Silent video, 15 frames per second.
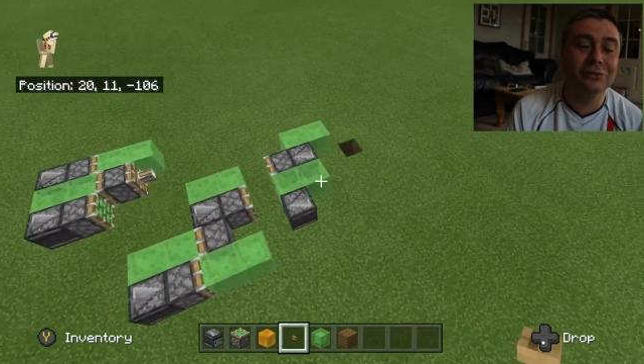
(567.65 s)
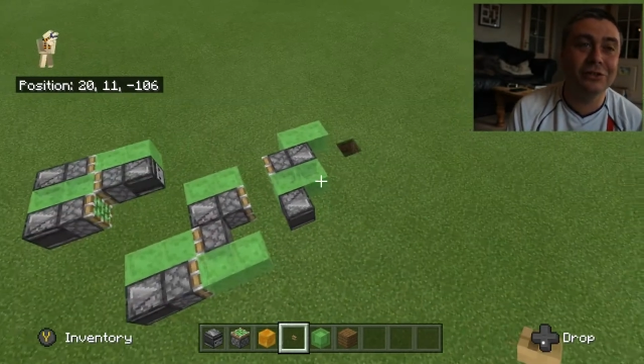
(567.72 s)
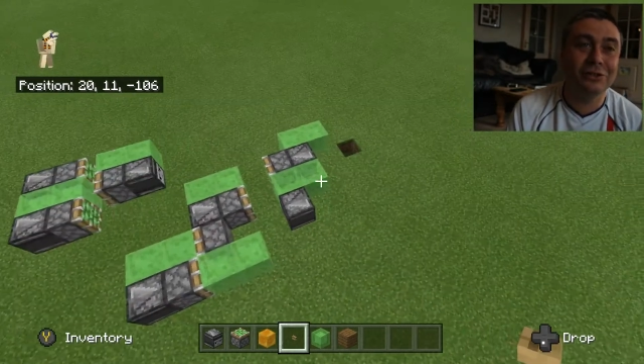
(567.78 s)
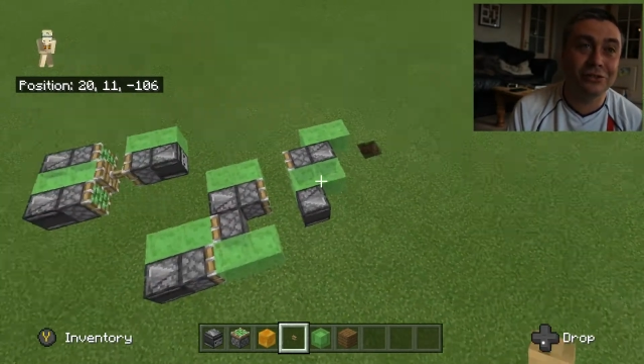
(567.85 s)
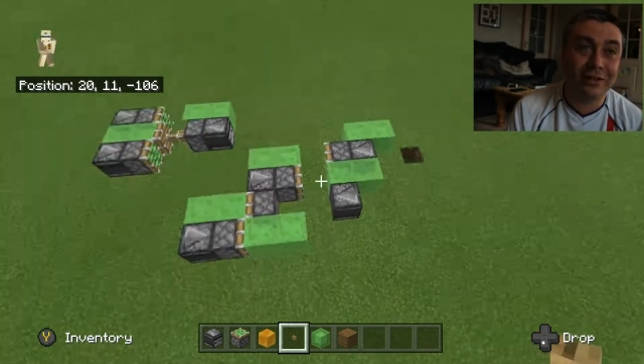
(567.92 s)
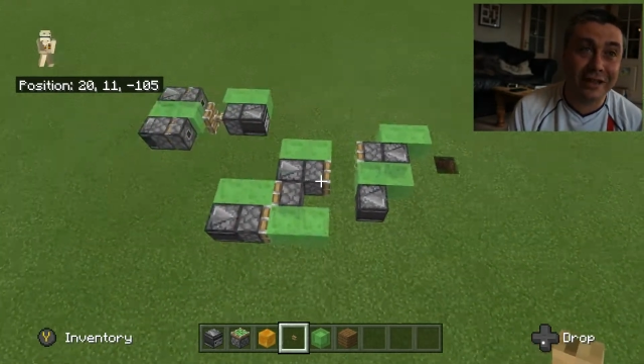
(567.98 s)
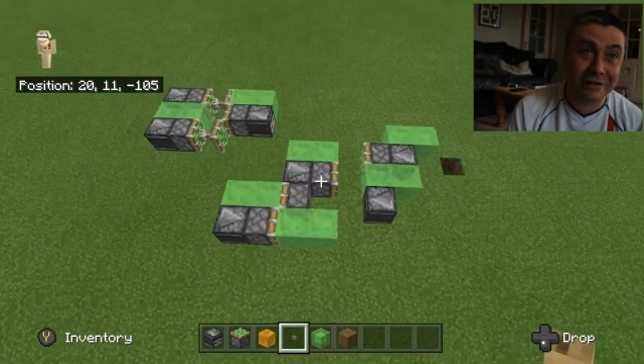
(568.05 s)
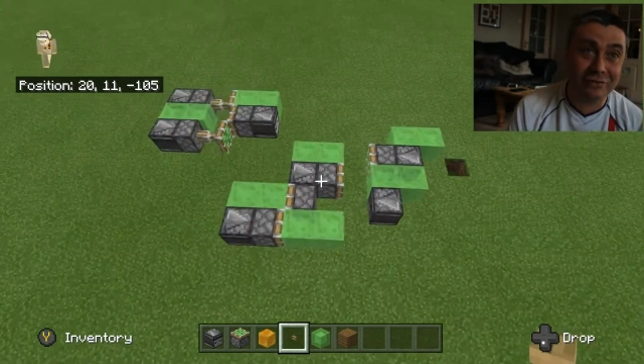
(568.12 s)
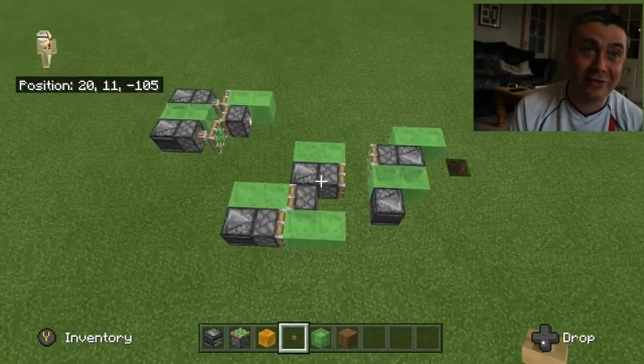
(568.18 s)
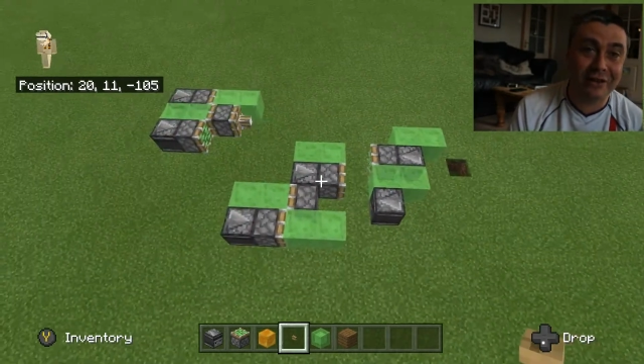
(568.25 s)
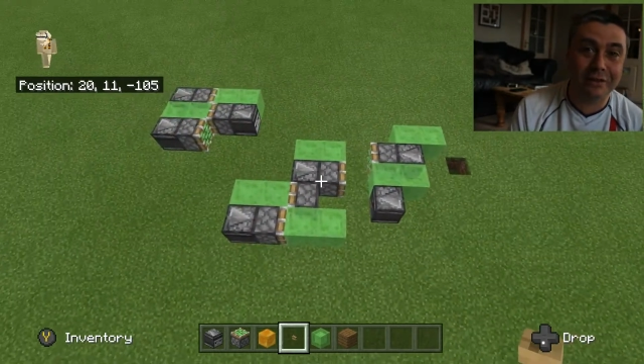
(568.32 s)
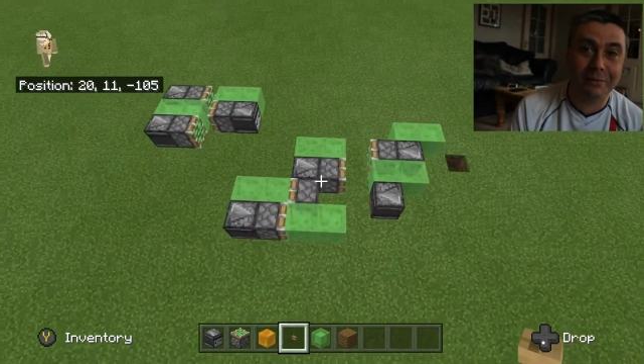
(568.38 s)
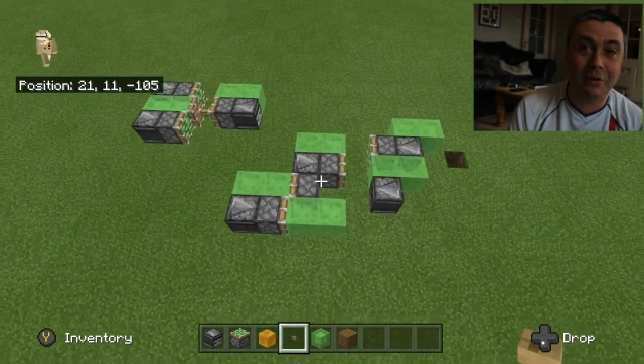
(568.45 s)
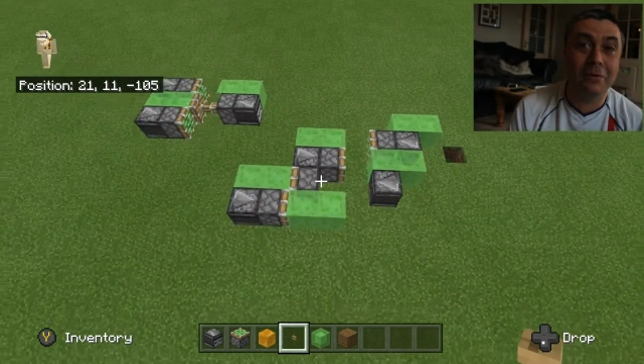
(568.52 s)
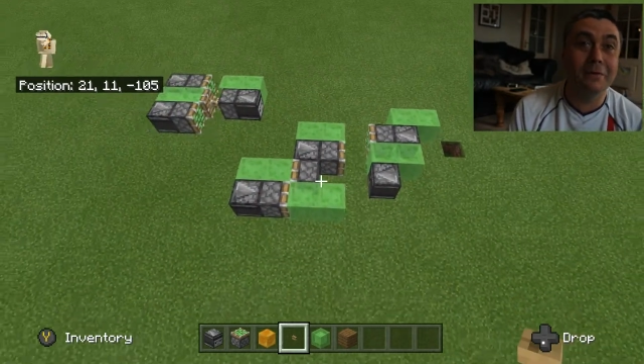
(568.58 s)
which will then drag
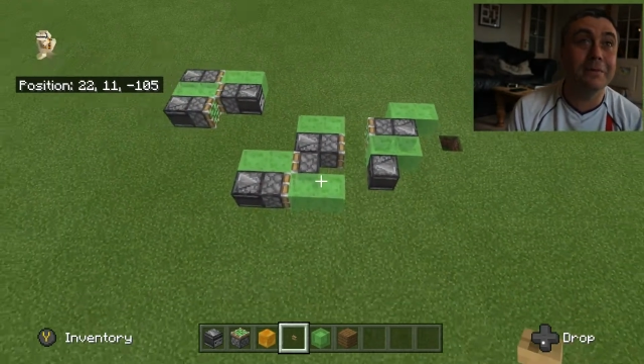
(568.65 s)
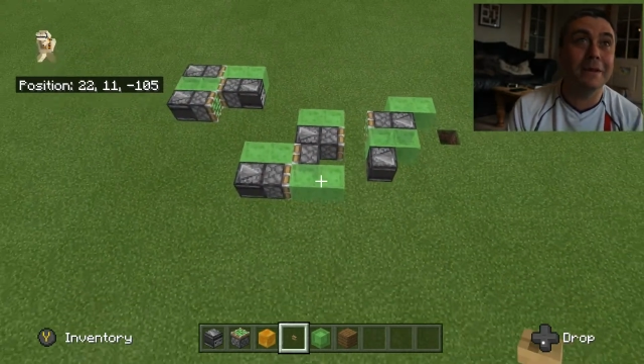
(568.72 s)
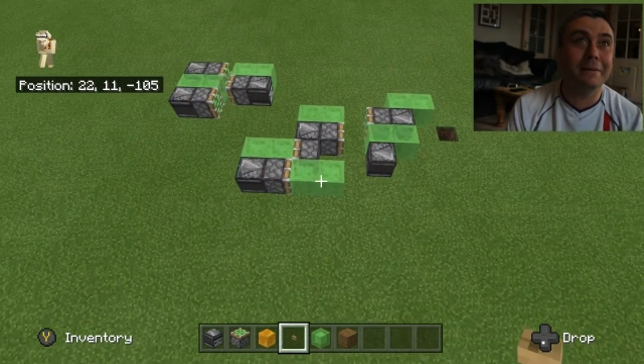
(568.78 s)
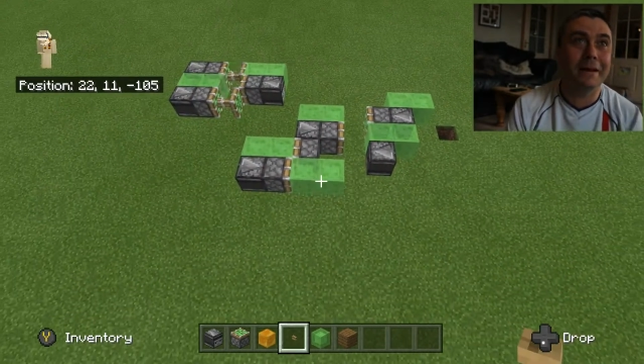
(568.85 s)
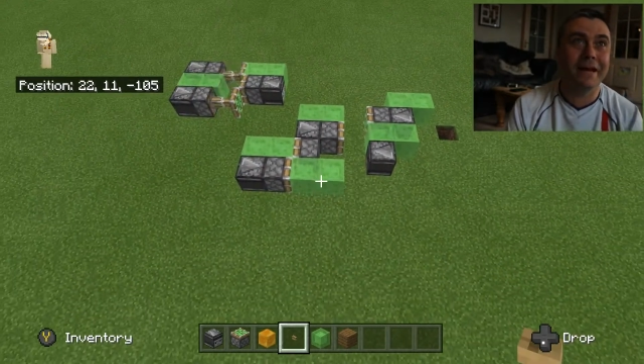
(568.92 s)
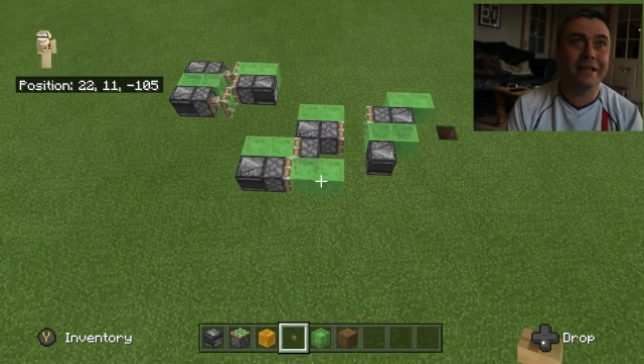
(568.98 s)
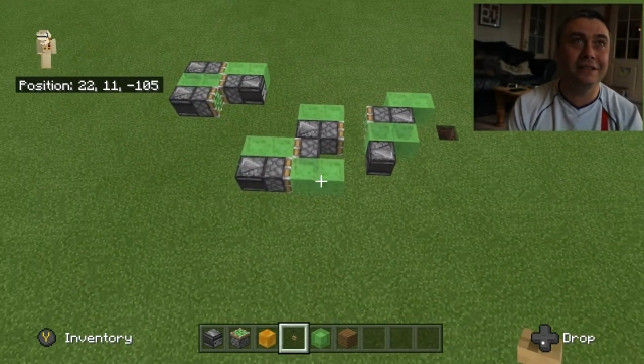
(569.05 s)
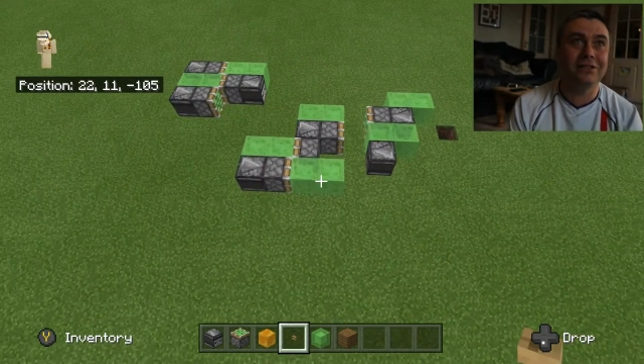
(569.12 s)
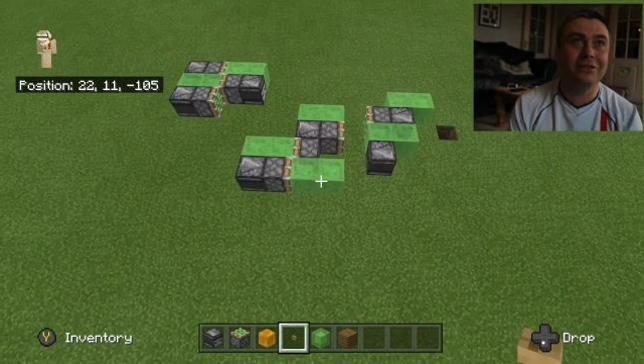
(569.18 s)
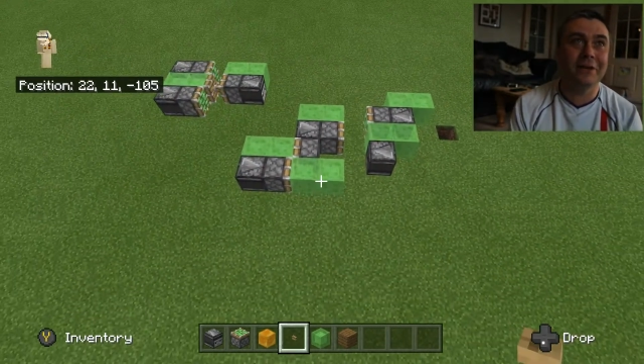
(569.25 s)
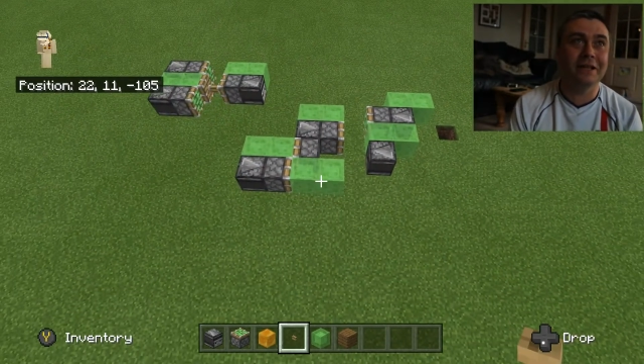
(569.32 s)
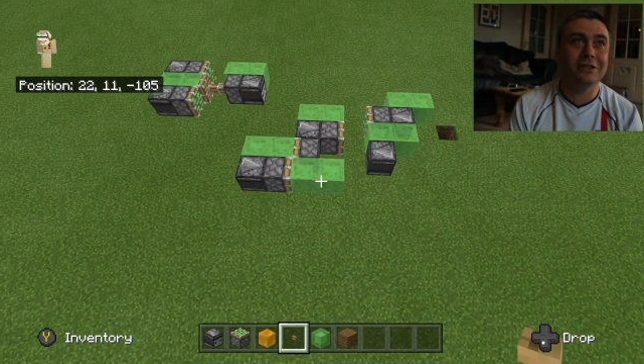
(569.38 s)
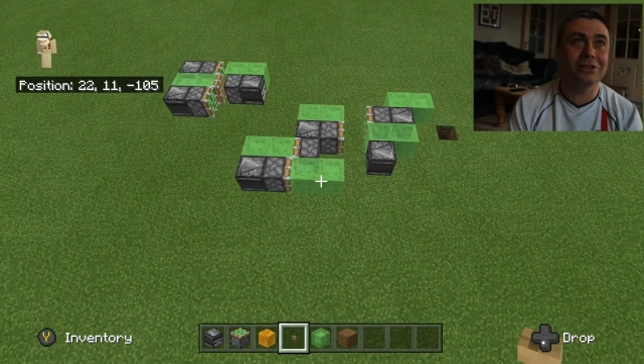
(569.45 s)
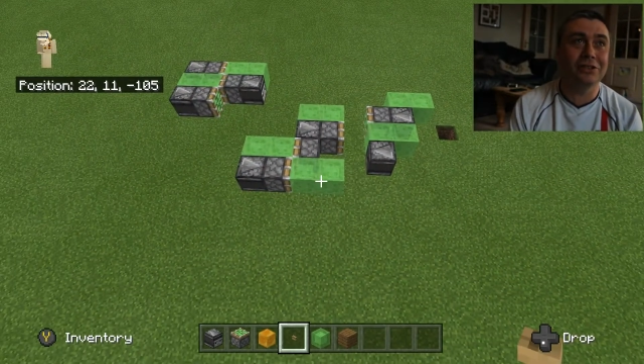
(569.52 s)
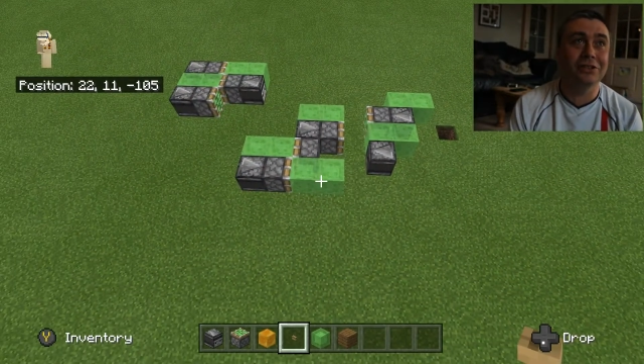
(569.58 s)
the bottom bit back into
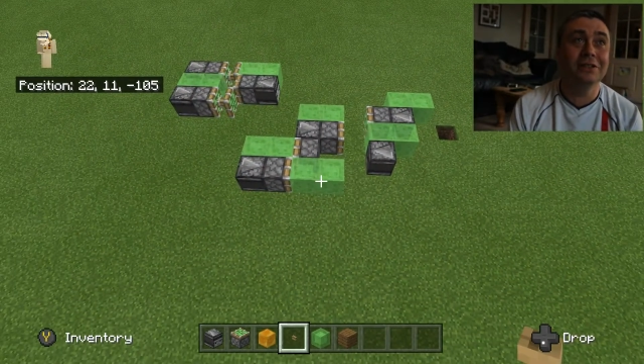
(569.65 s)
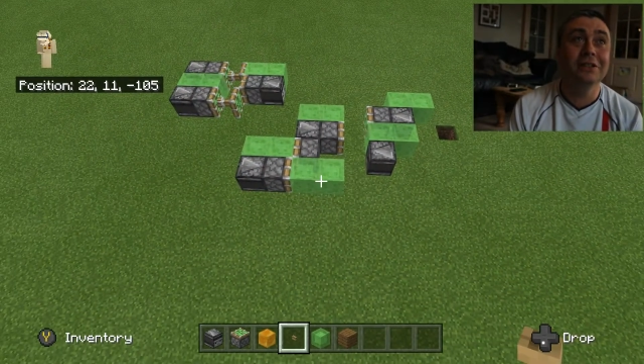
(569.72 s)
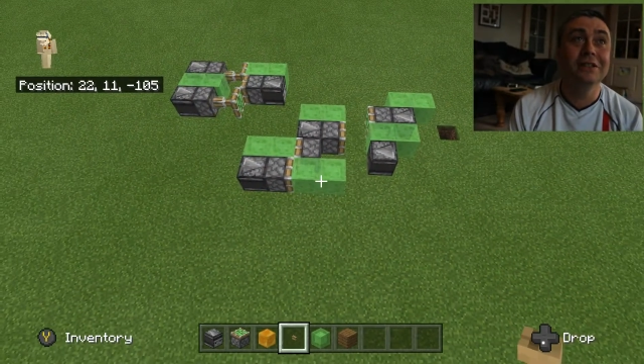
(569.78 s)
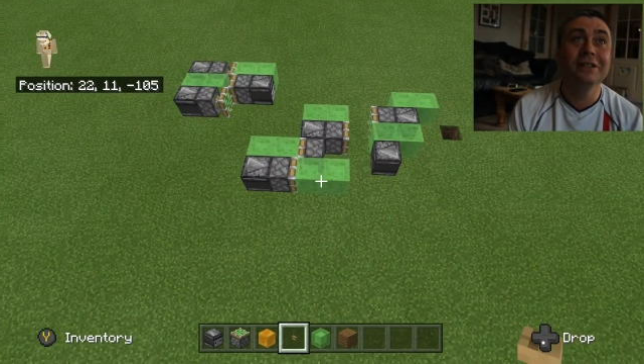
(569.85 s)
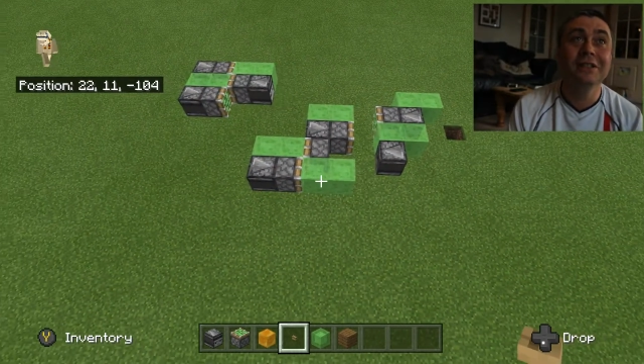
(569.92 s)
action.